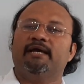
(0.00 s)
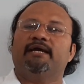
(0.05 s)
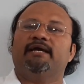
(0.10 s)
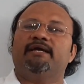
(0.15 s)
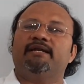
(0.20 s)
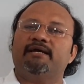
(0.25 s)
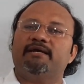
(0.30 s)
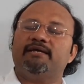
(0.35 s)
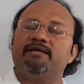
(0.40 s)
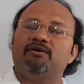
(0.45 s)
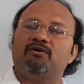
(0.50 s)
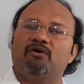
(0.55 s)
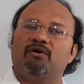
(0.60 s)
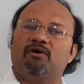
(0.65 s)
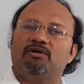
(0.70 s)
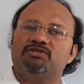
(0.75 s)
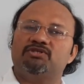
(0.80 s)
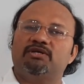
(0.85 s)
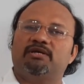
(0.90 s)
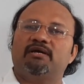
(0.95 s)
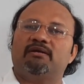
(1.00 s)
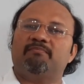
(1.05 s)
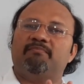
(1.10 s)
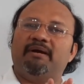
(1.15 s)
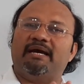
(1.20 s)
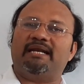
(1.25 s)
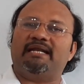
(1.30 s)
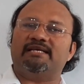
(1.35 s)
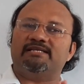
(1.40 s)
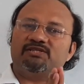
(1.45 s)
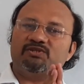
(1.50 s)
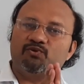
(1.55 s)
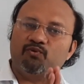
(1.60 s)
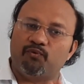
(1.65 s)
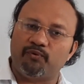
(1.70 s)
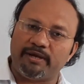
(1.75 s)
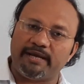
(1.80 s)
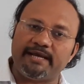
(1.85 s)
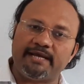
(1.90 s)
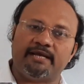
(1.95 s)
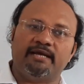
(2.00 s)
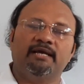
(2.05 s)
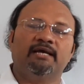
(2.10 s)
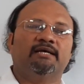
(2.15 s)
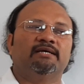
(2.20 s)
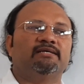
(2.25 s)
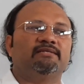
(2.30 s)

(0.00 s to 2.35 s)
in an ecological balanced way.